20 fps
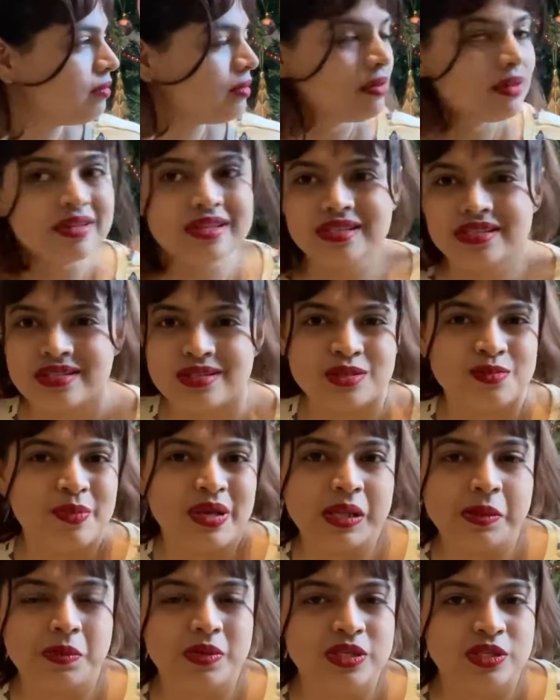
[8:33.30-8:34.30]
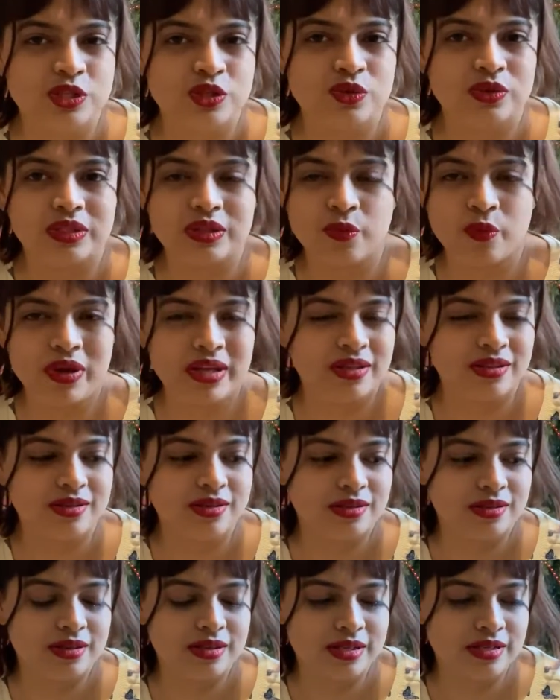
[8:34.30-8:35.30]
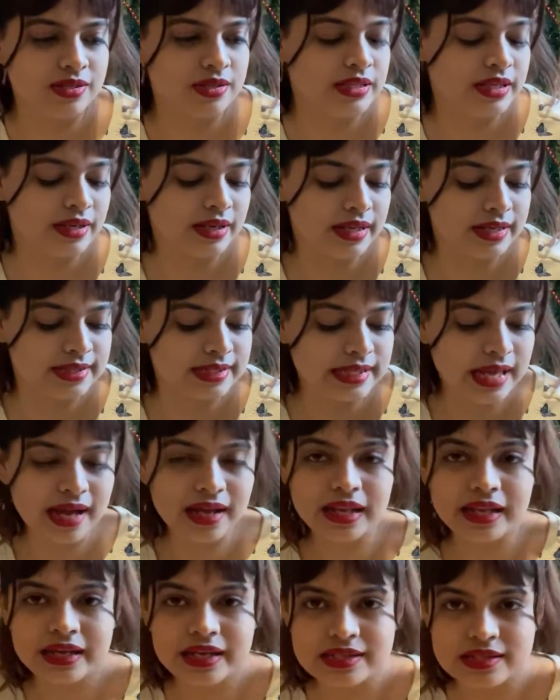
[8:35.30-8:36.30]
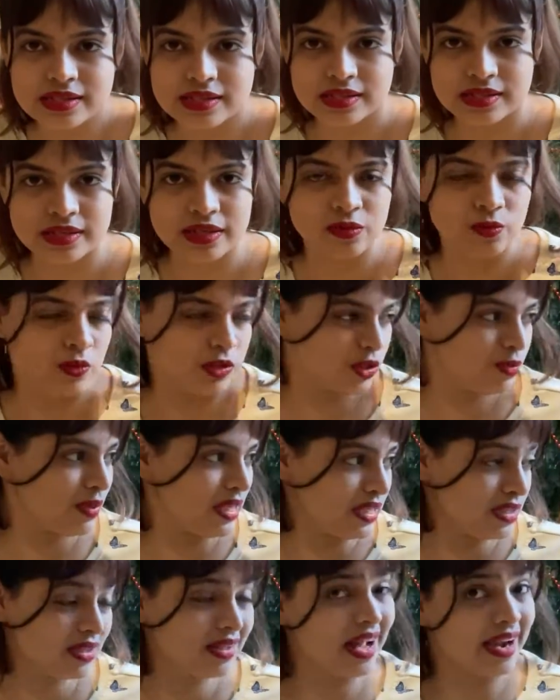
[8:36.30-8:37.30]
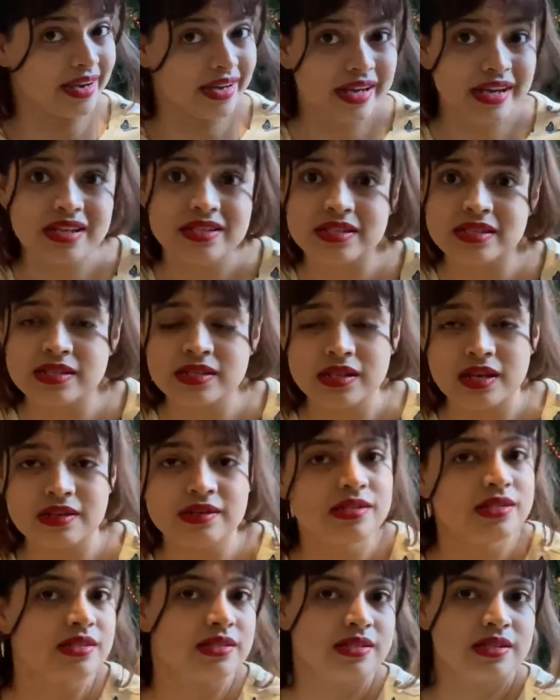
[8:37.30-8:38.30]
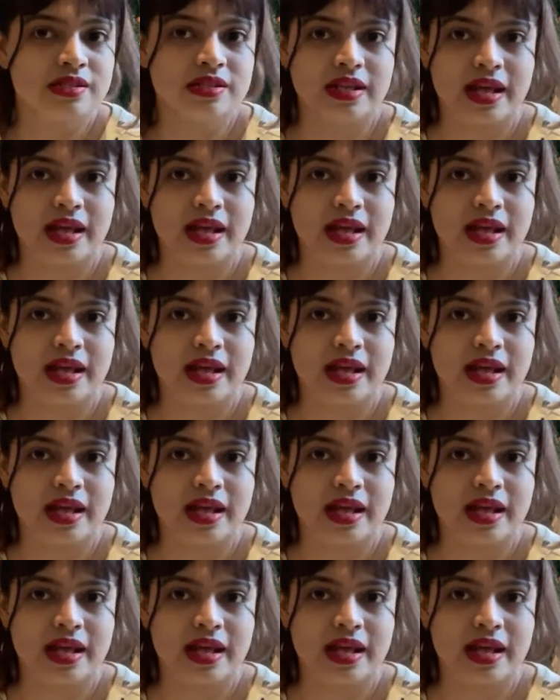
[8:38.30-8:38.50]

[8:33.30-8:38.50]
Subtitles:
This is Melbourne, so the weather isn't exactly consistent, which means lighting isn't consistent,